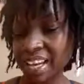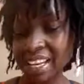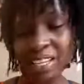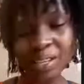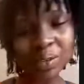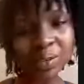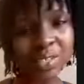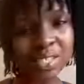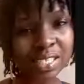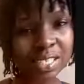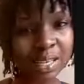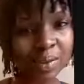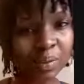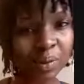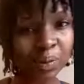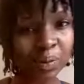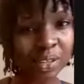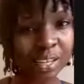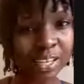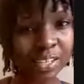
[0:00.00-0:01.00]
and you'll see what
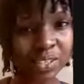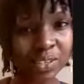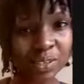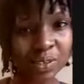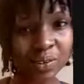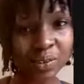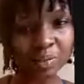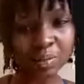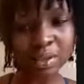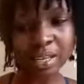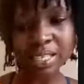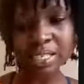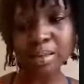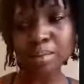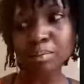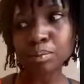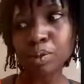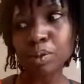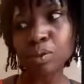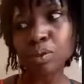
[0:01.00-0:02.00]
we can do and make some
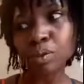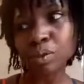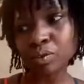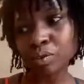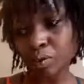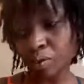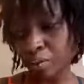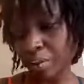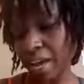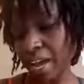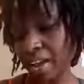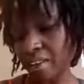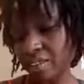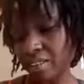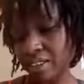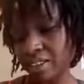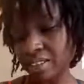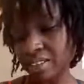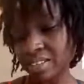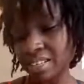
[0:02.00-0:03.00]
beautiful
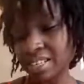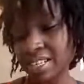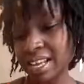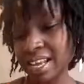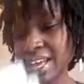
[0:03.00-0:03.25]
backgrounds